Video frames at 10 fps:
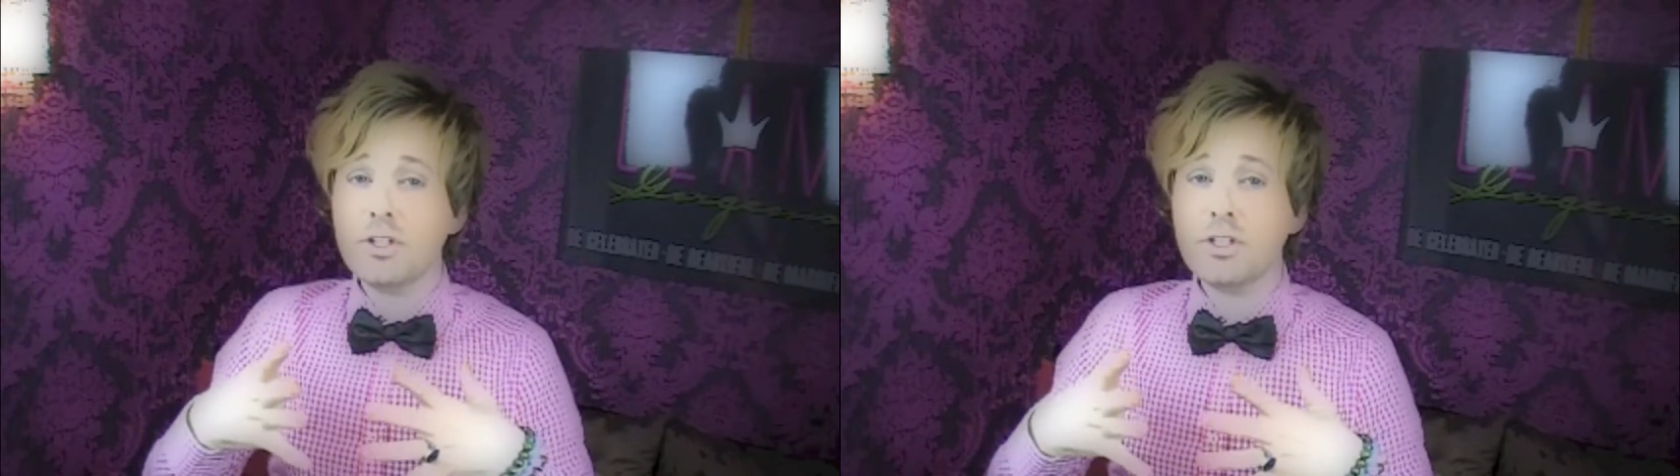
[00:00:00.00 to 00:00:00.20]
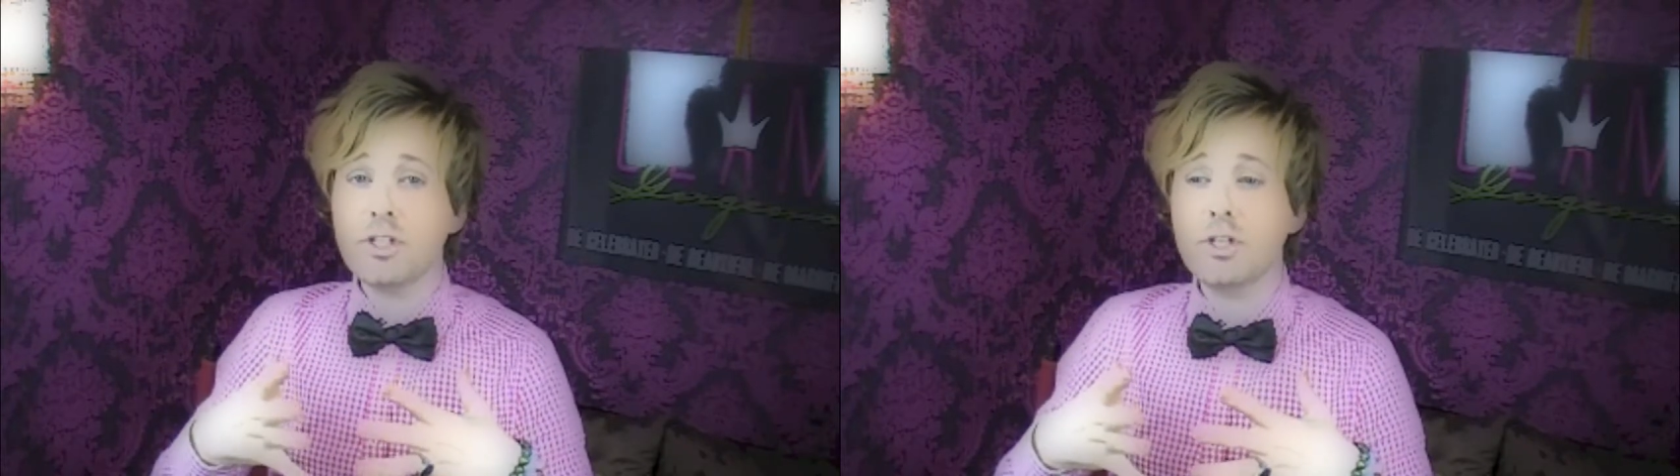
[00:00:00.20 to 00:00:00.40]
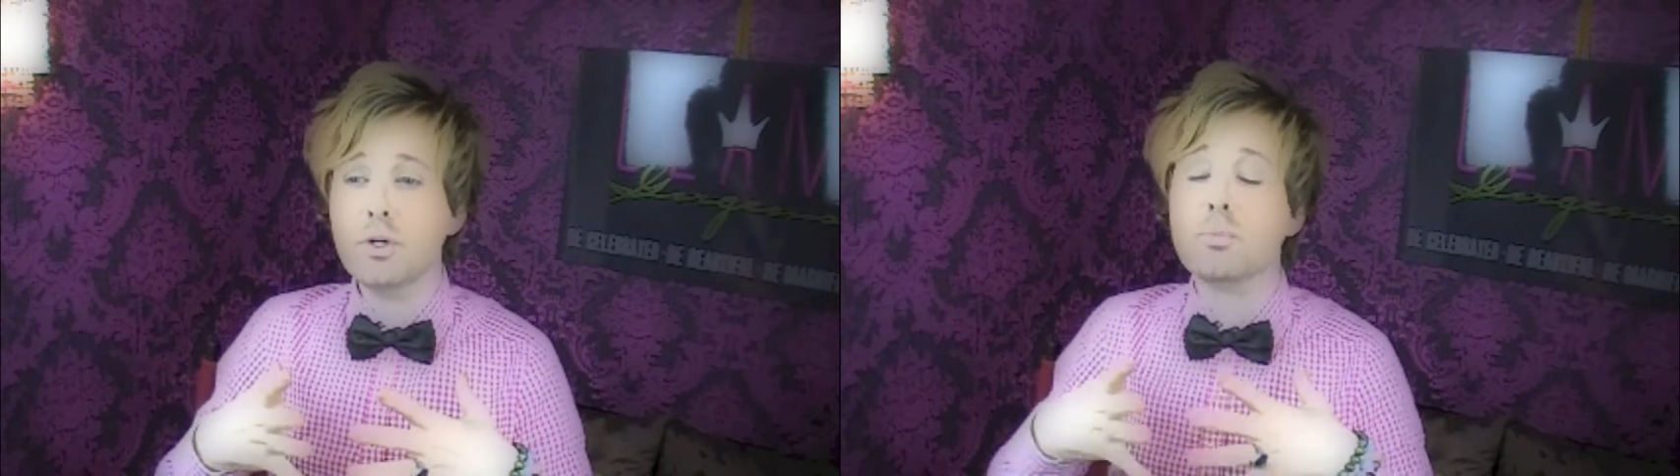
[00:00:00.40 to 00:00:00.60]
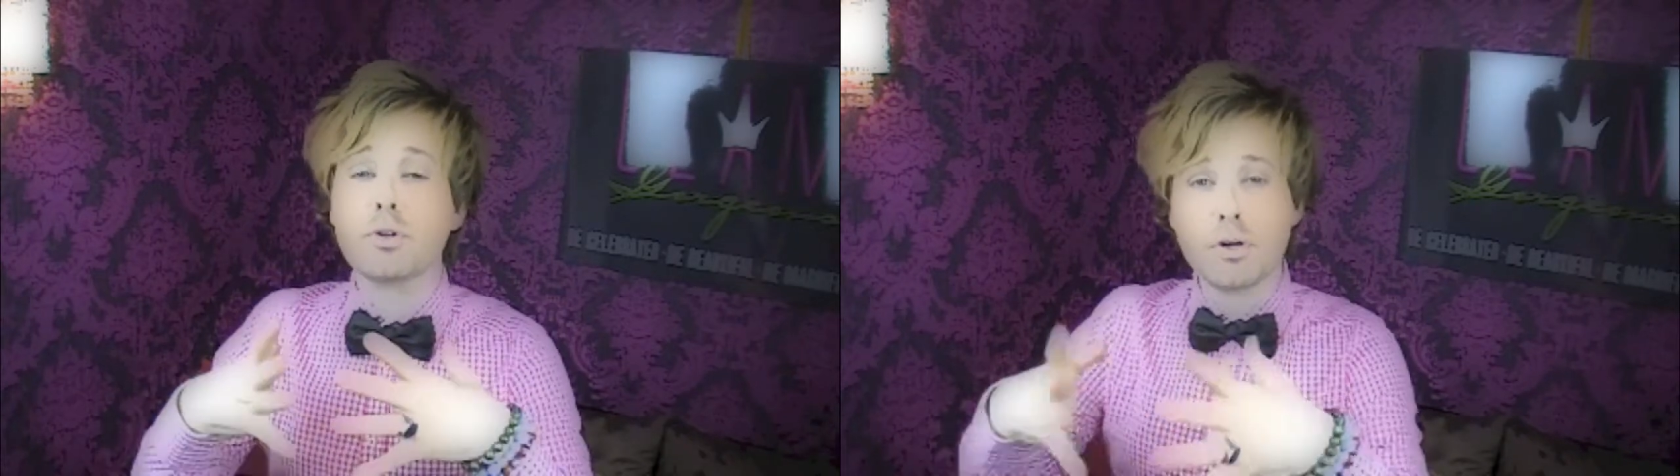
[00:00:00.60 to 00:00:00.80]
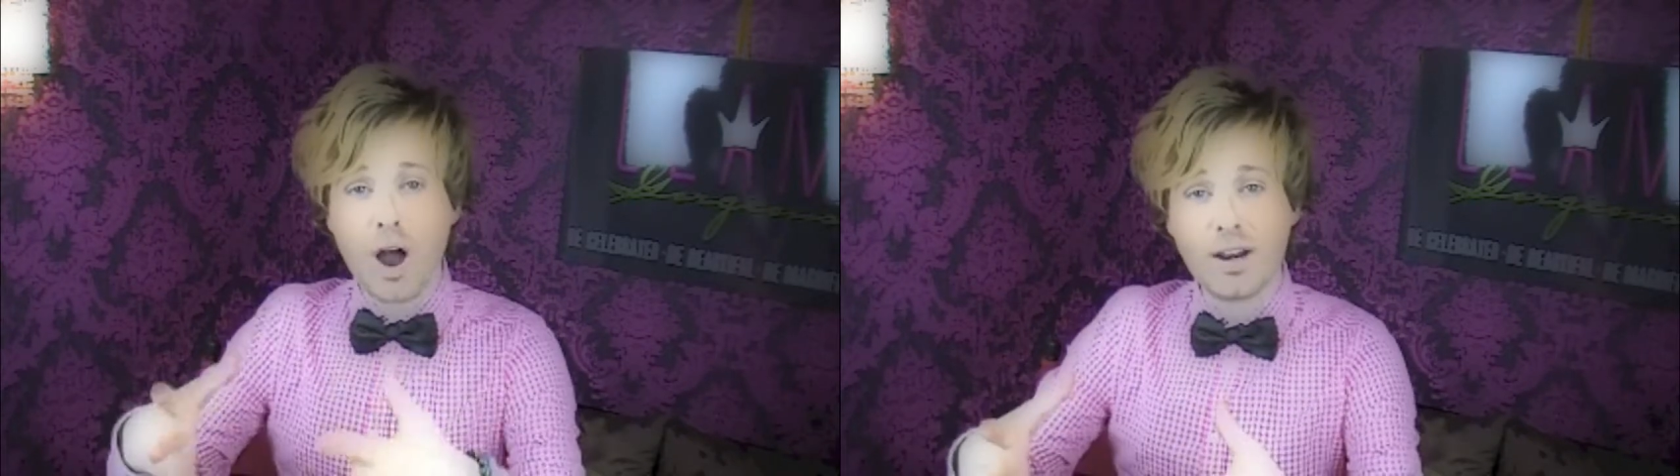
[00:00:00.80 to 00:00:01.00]
to
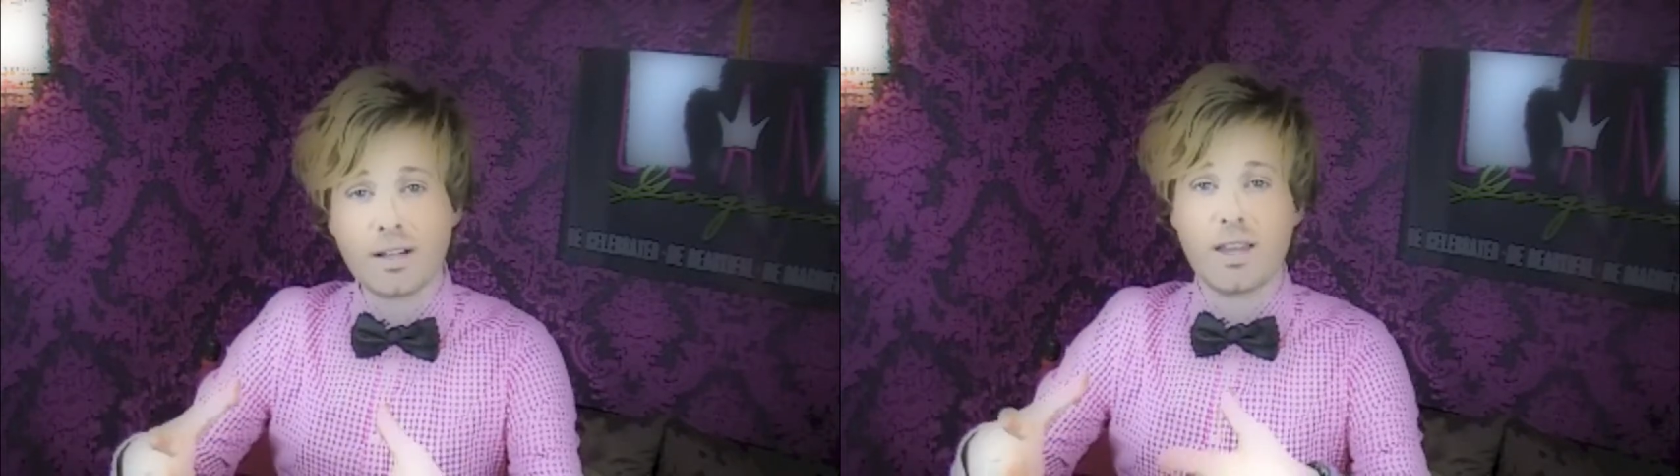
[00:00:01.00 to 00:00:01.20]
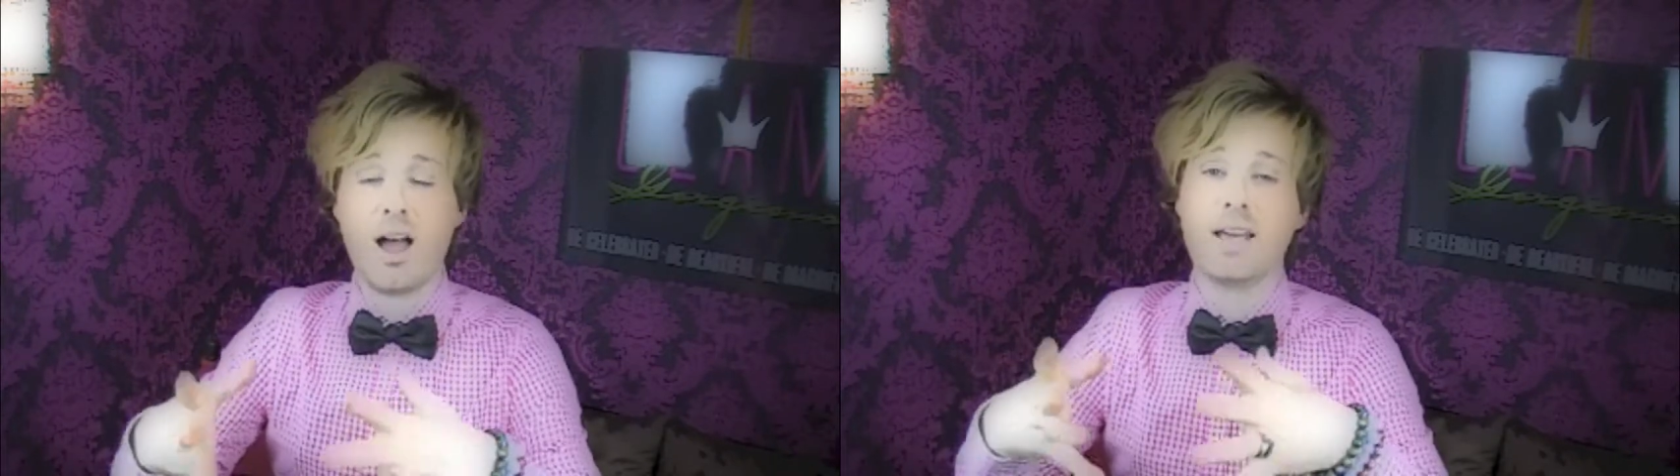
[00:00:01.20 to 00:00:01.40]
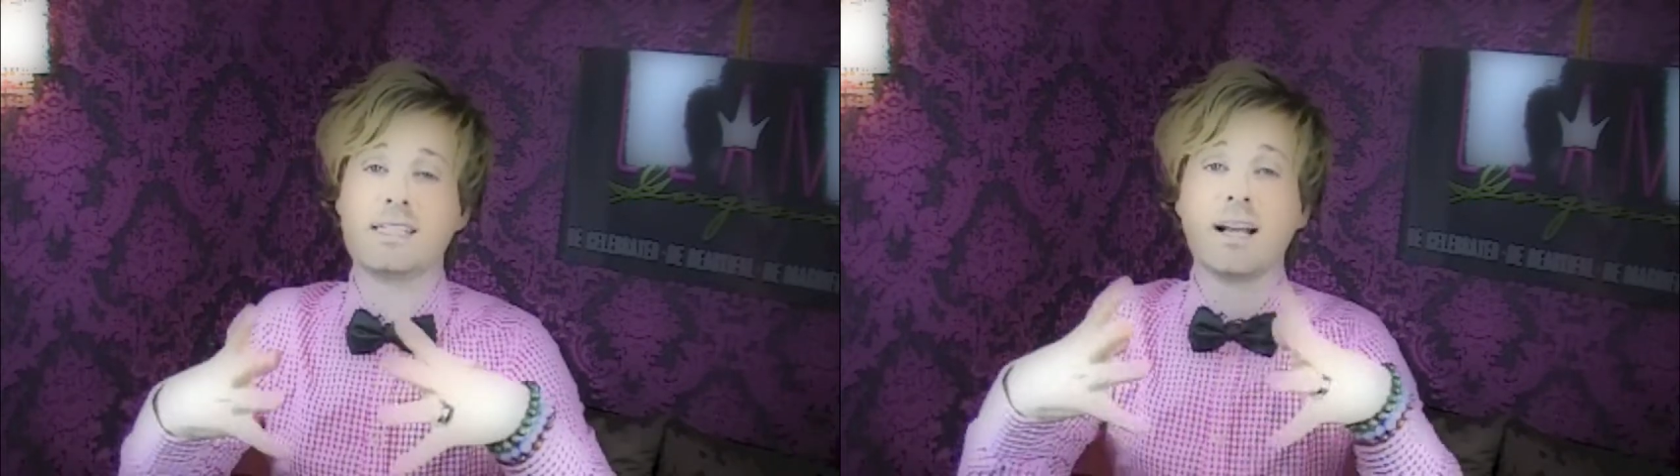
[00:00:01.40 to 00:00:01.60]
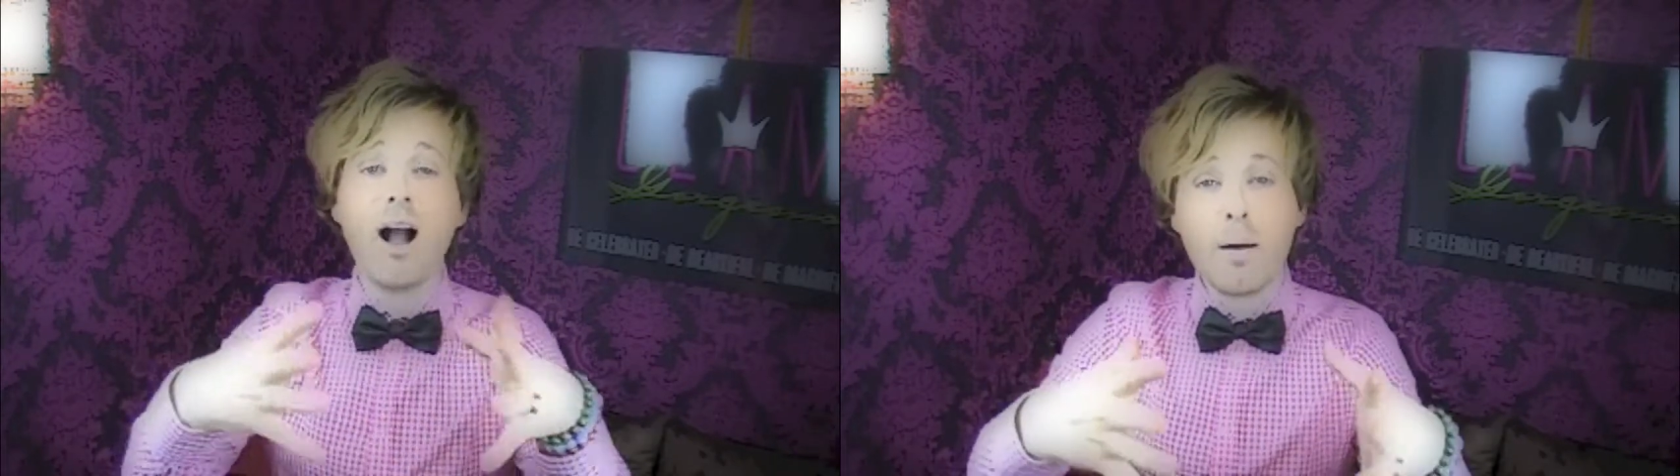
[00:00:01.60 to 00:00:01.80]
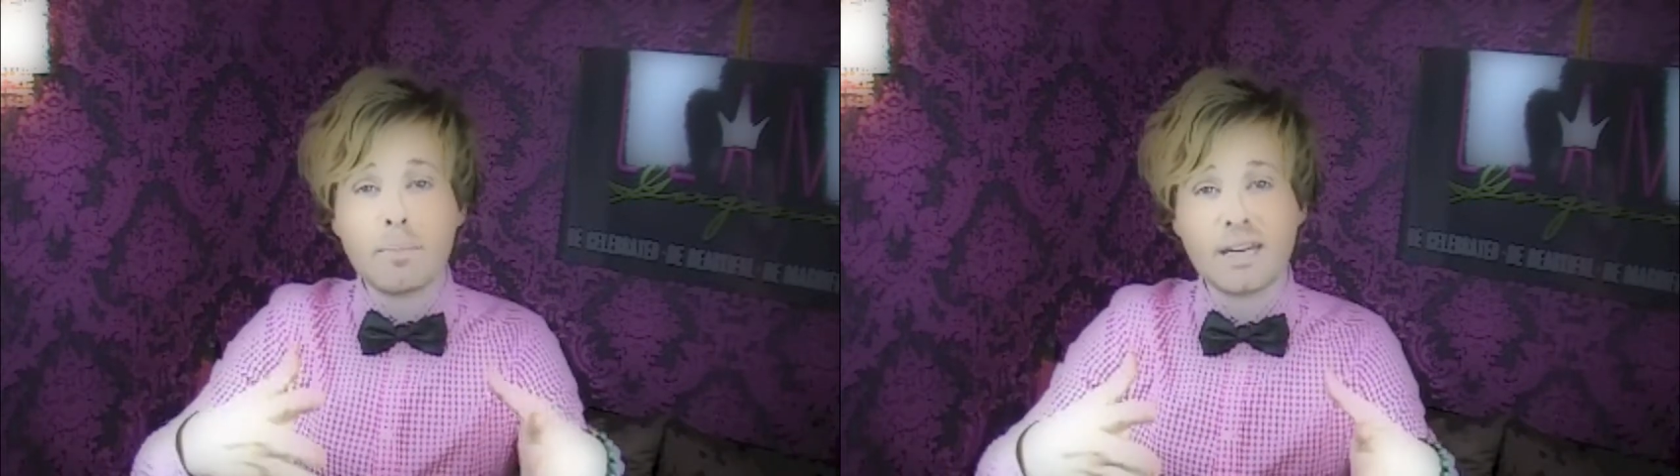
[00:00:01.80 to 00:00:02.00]
product lines and
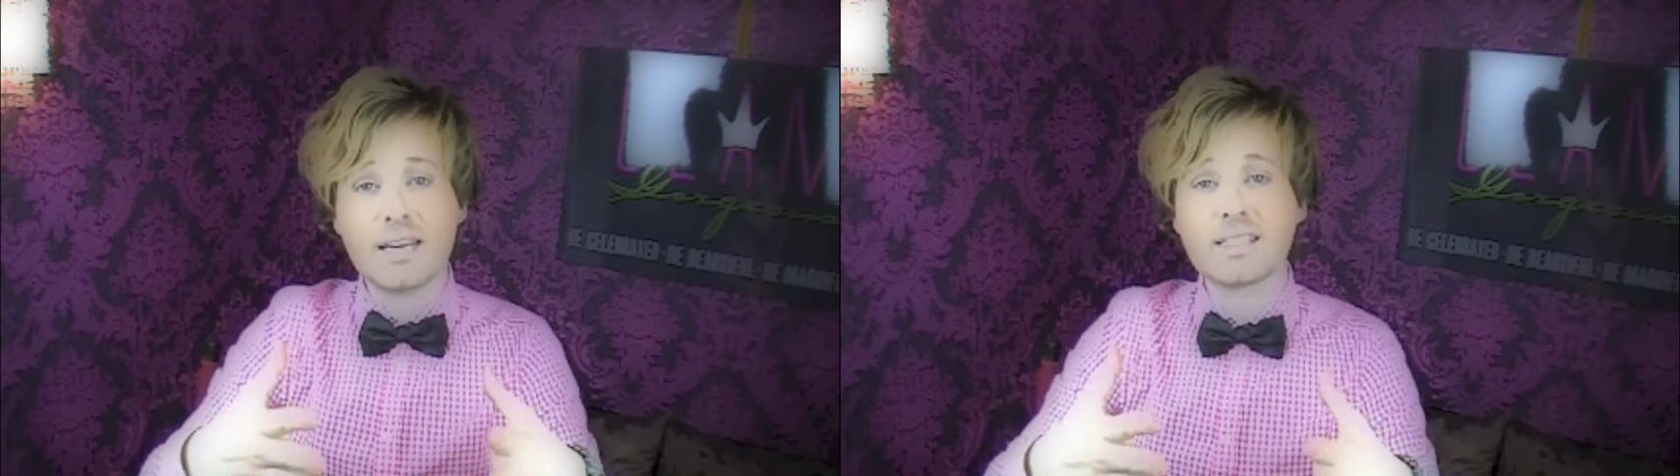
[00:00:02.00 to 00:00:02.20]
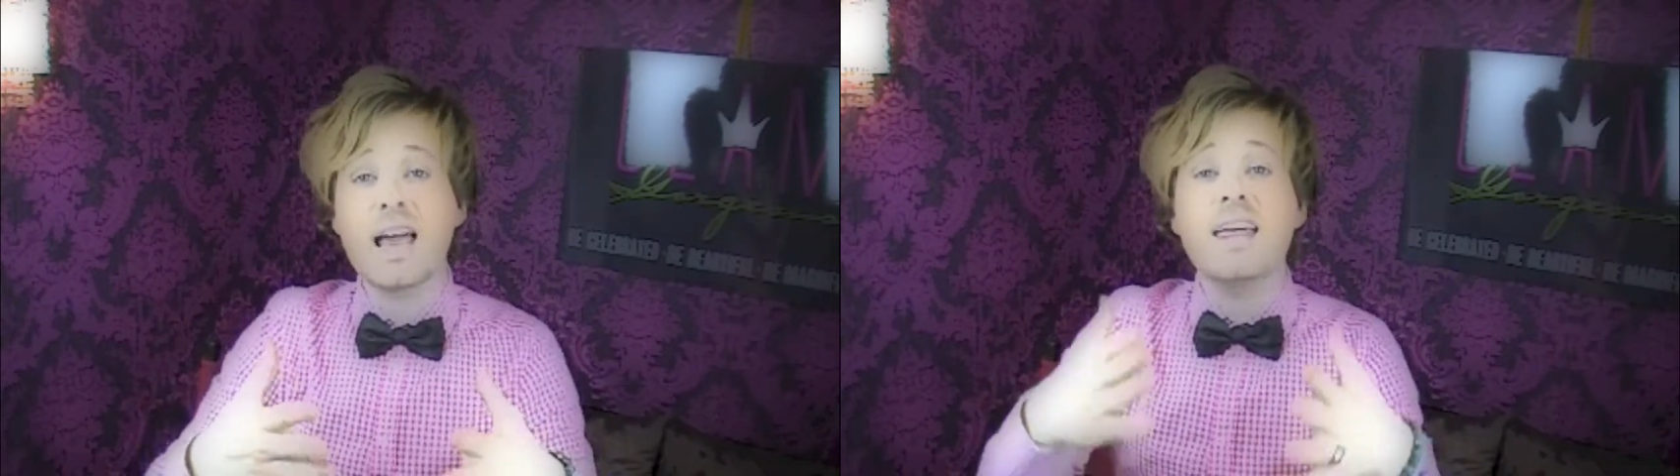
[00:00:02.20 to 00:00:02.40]
companies